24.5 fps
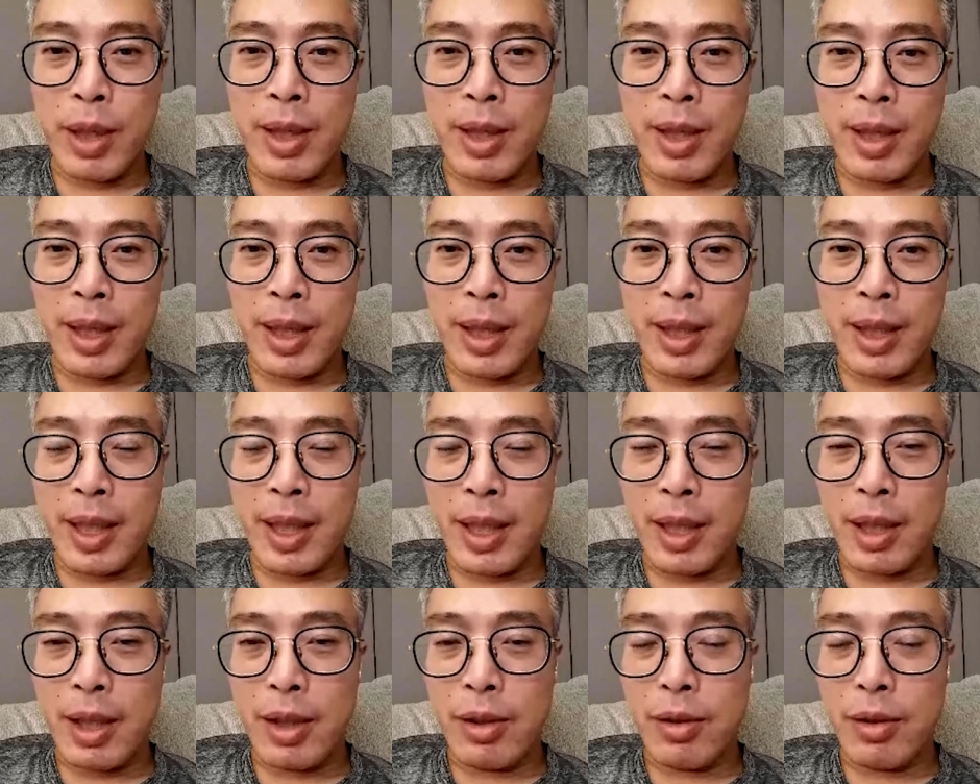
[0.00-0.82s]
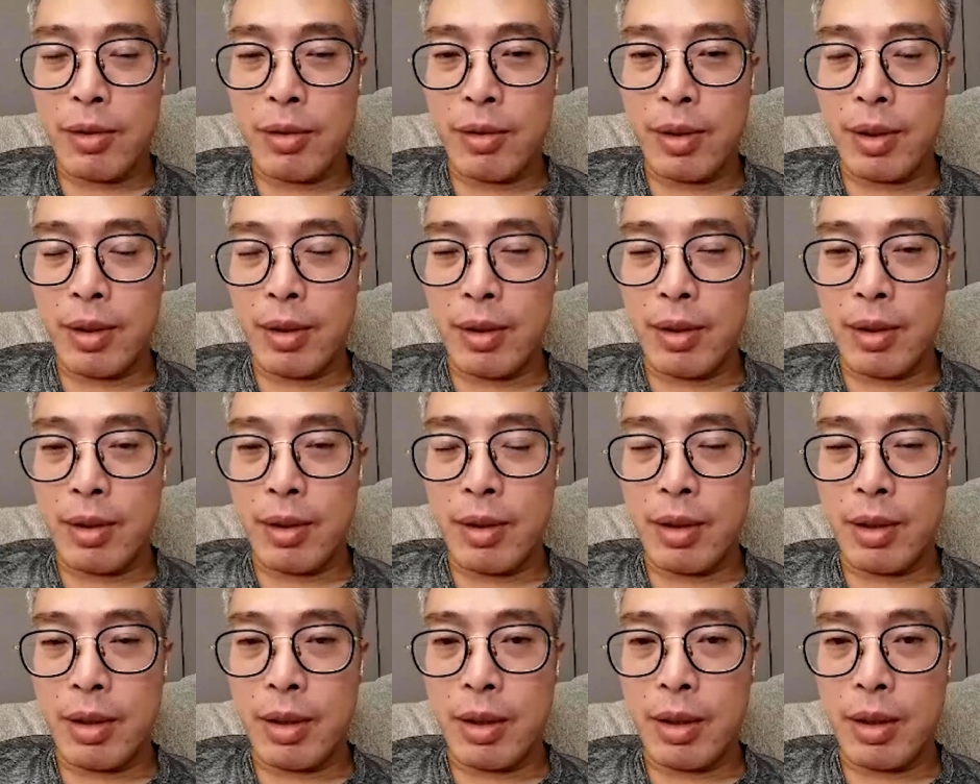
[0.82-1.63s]
when I get into uh,
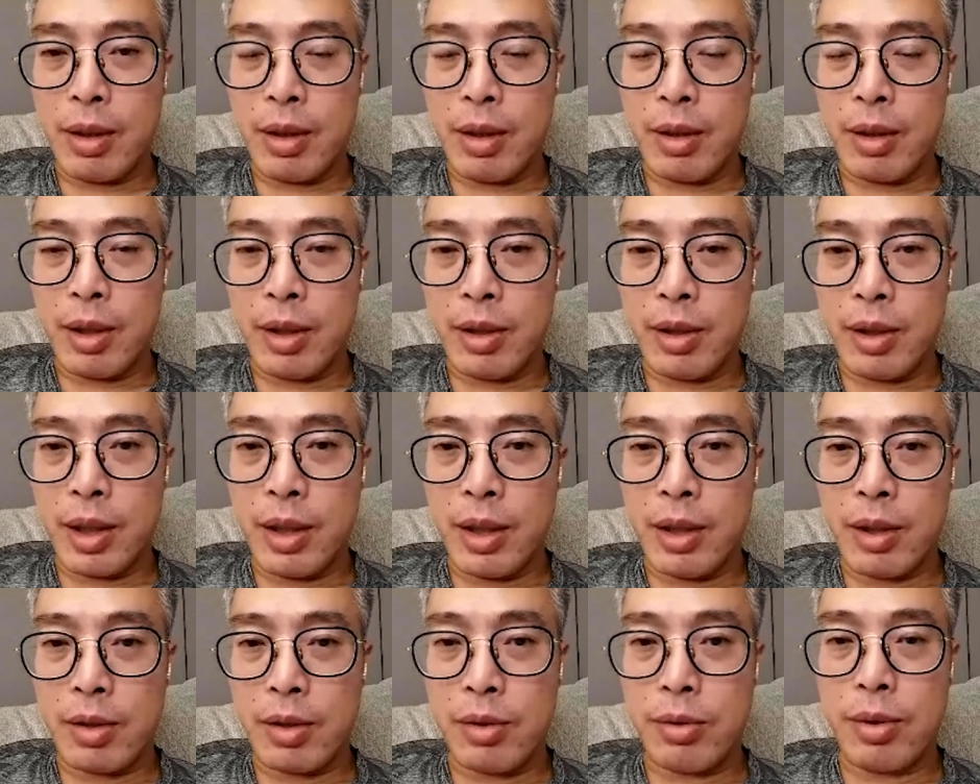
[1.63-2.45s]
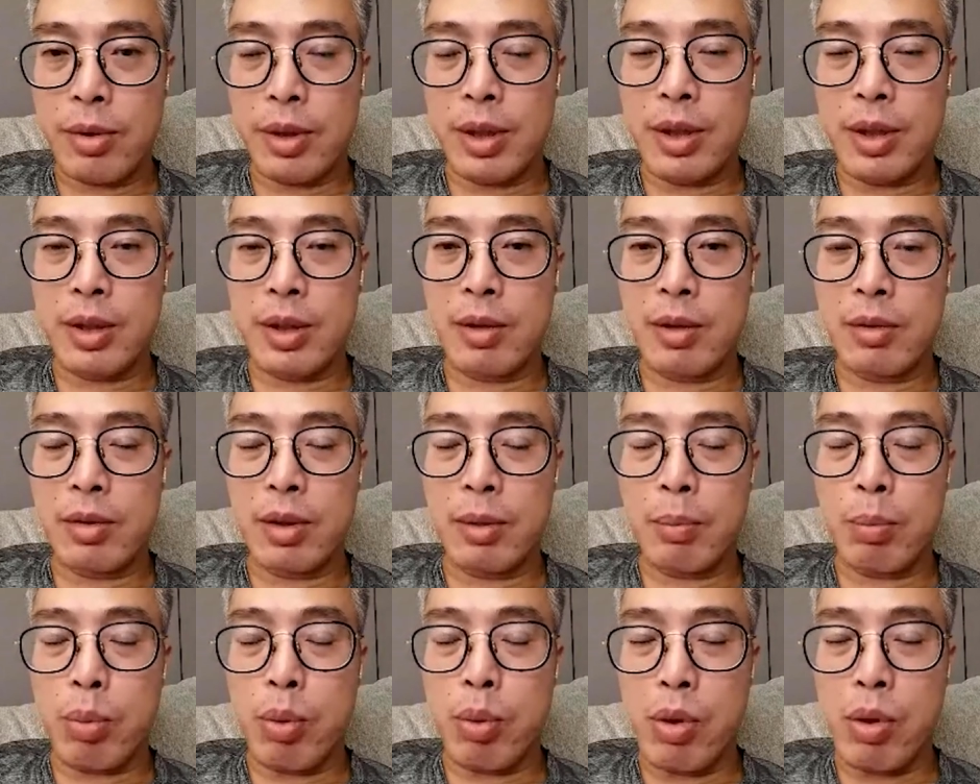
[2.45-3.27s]
uh this industry, so
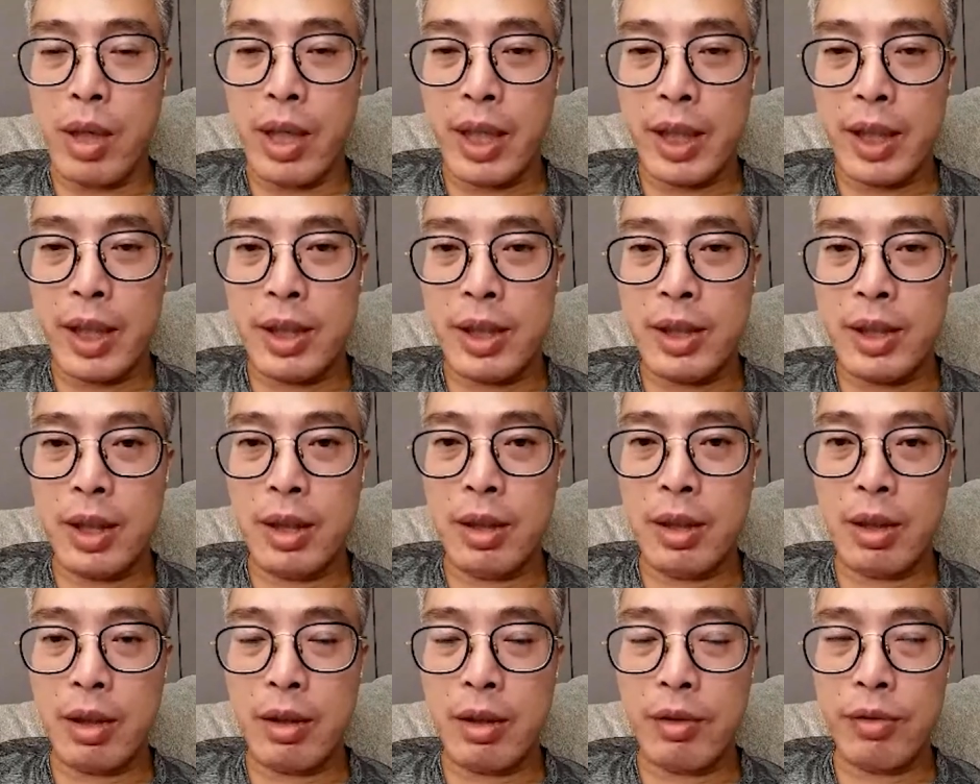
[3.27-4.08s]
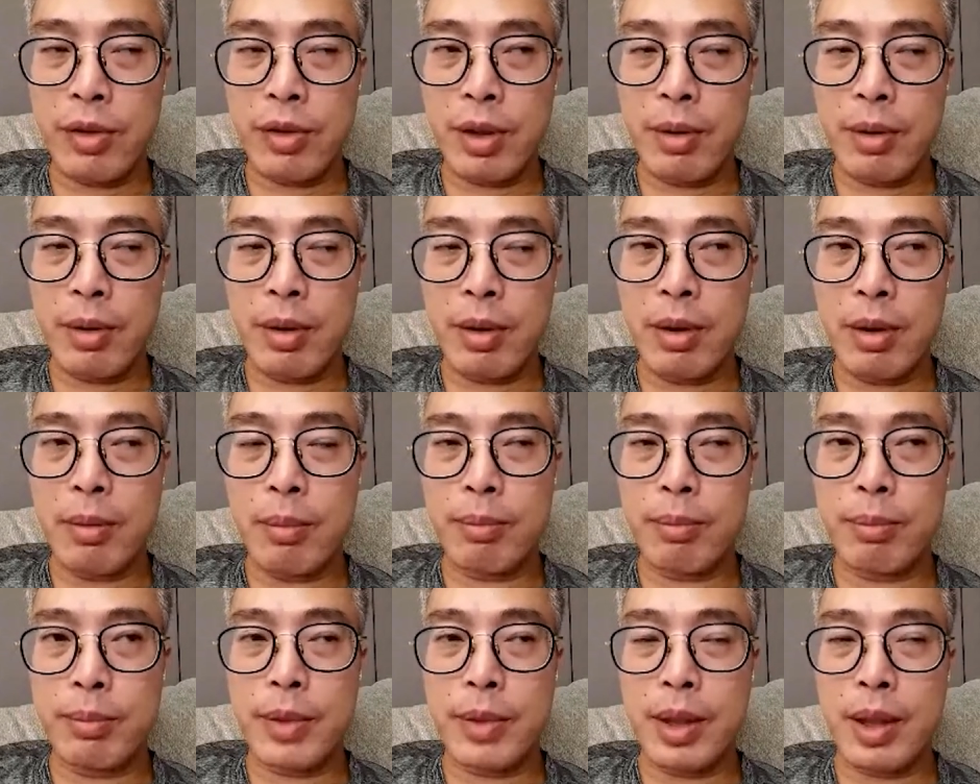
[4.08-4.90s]
the pricing of the,
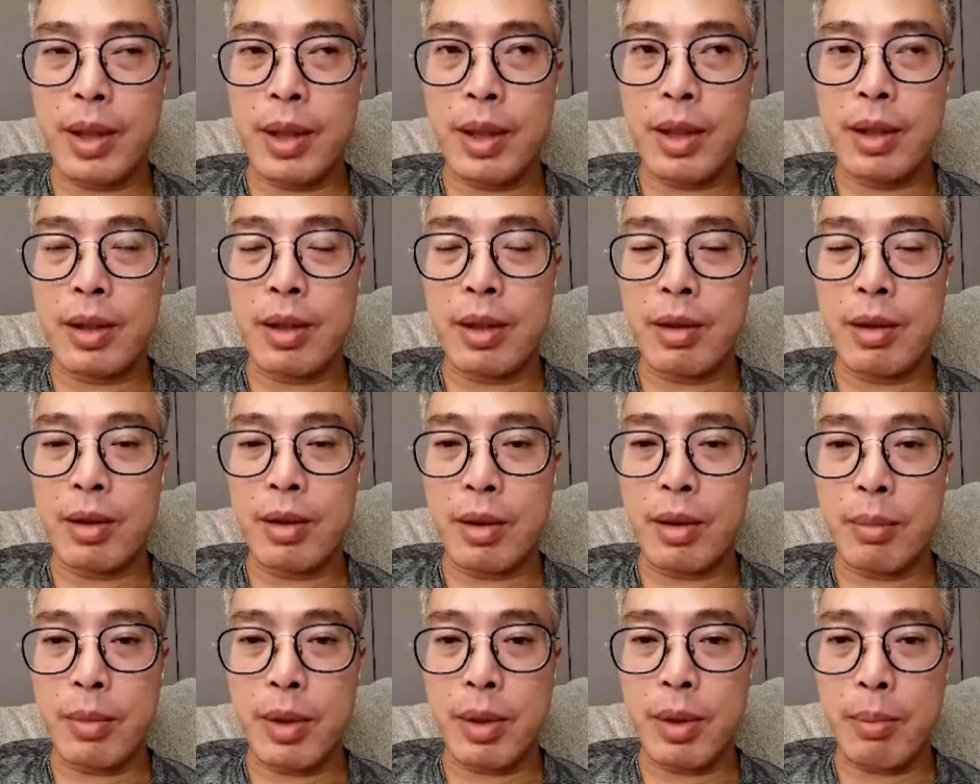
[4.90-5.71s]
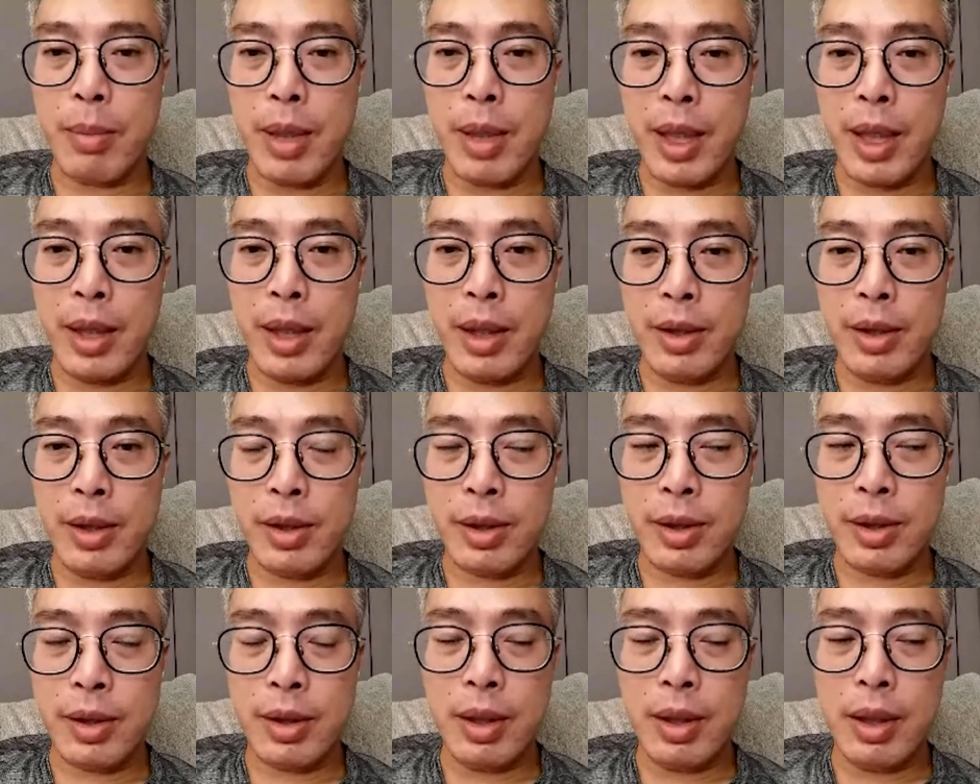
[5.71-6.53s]
um, uh, the, the
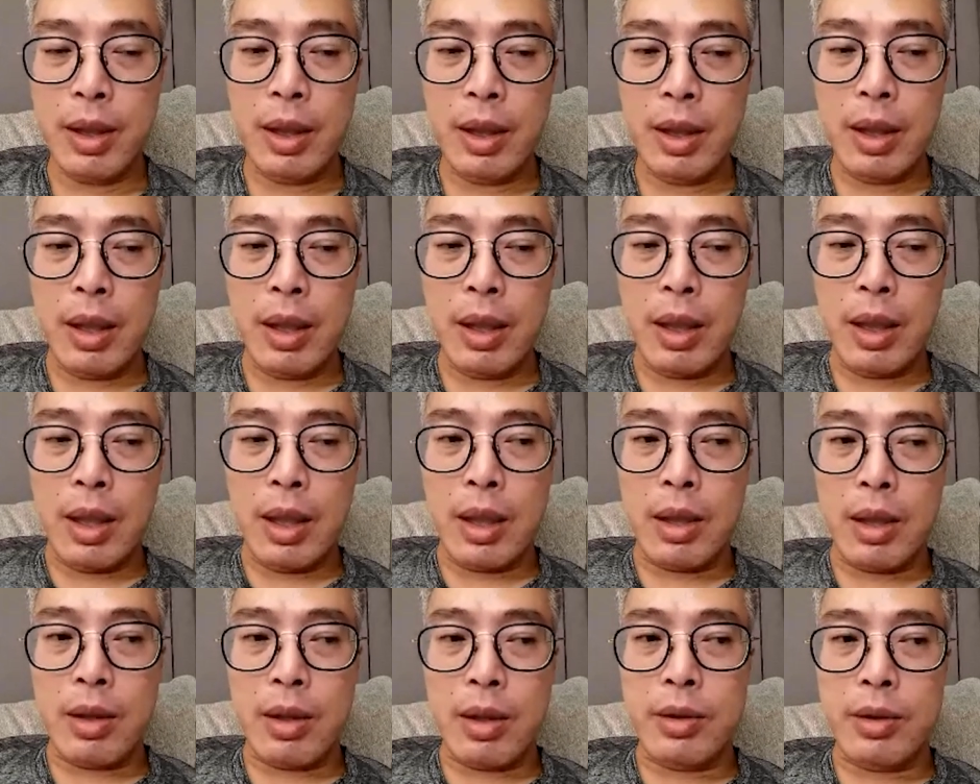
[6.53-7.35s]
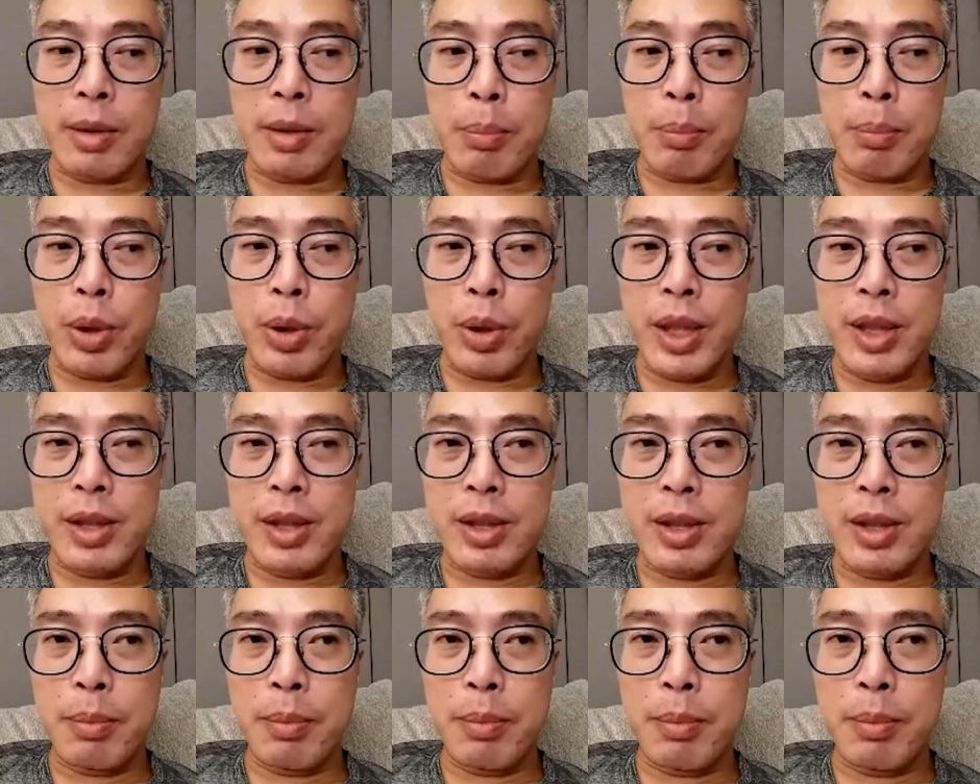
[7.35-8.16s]
miners, you know, the
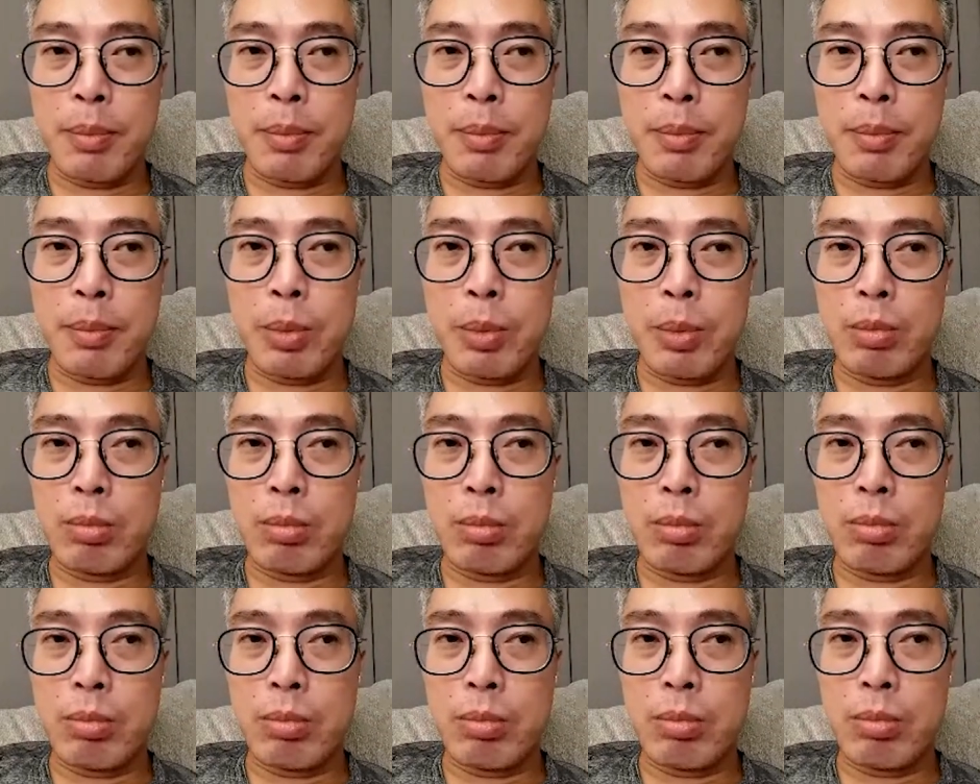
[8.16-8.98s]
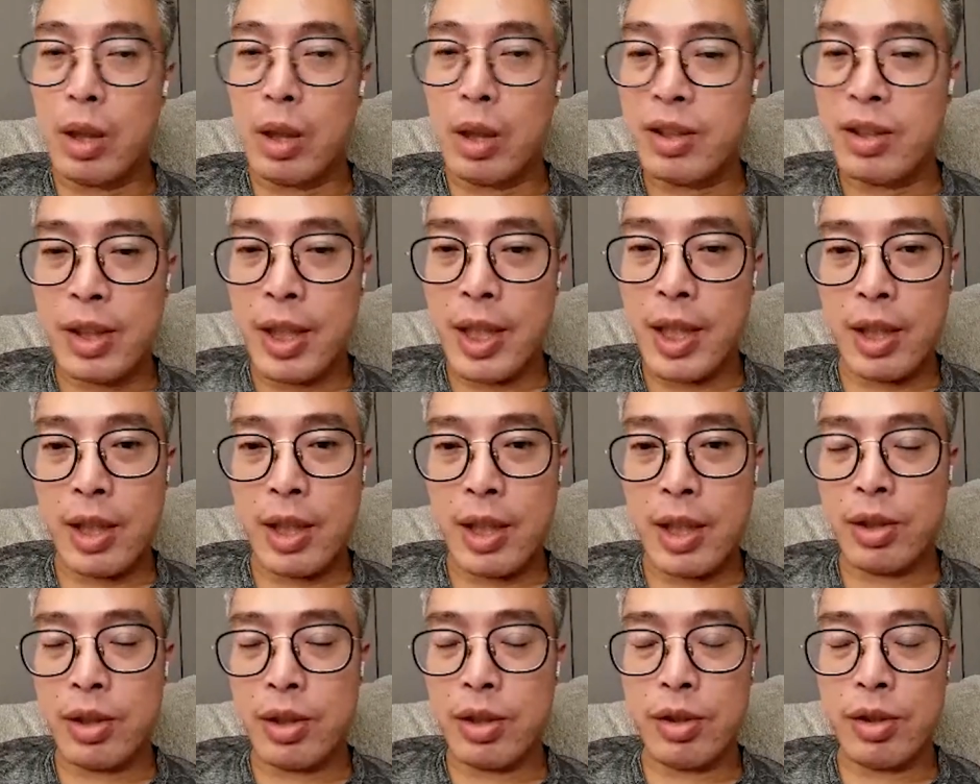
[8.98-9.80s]
principle not
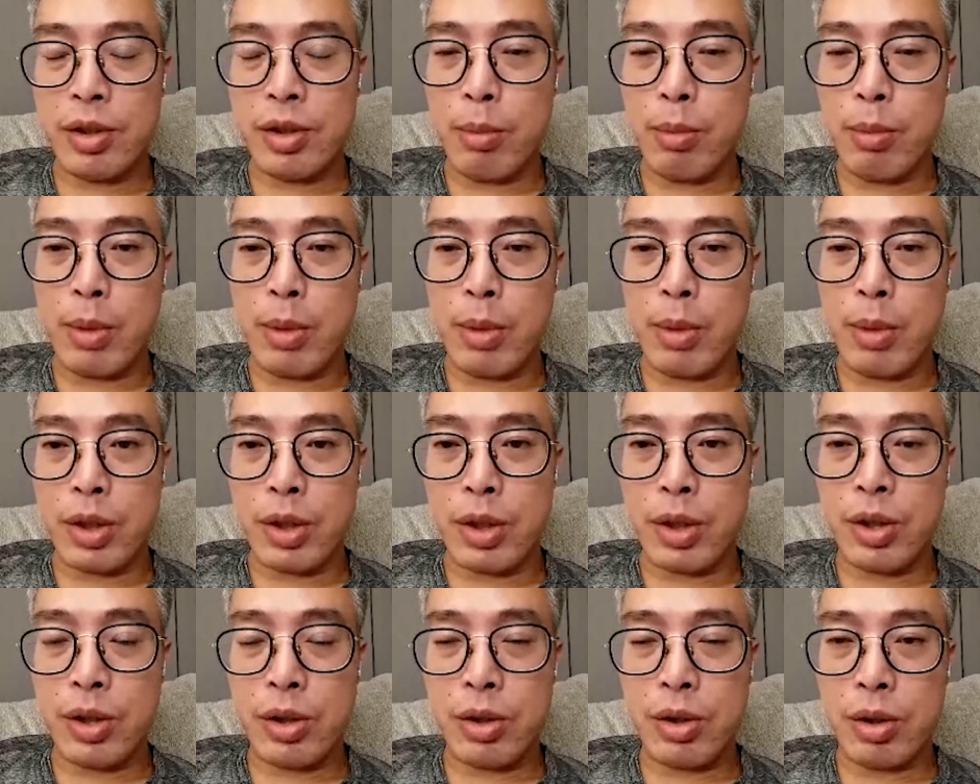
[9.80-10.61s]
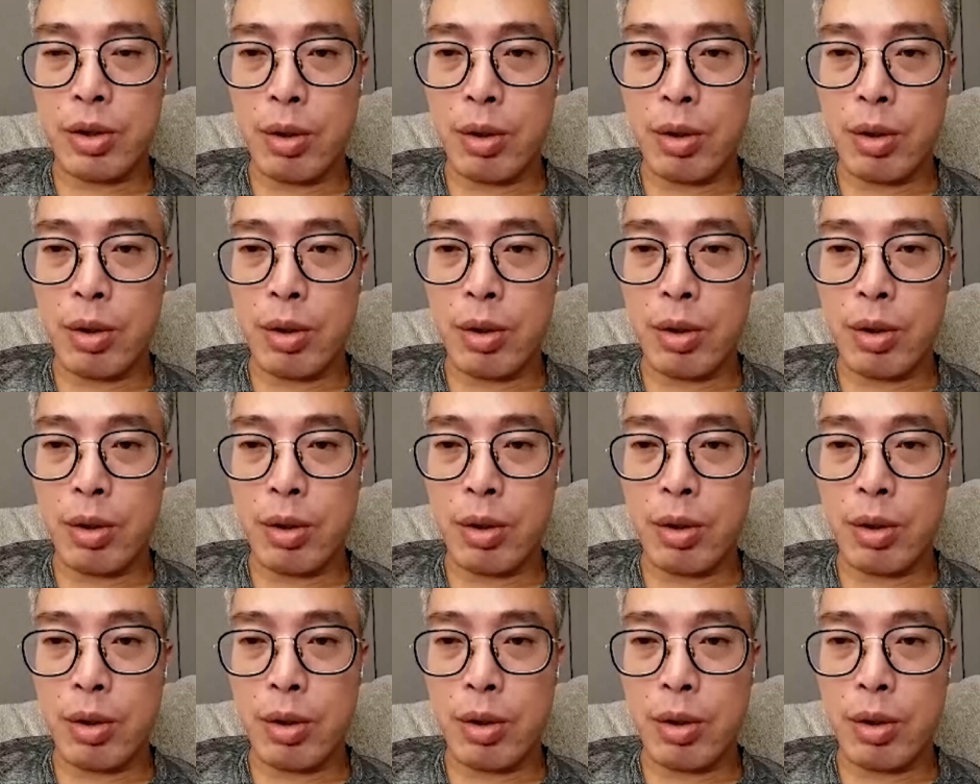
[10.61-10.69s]
changed so much.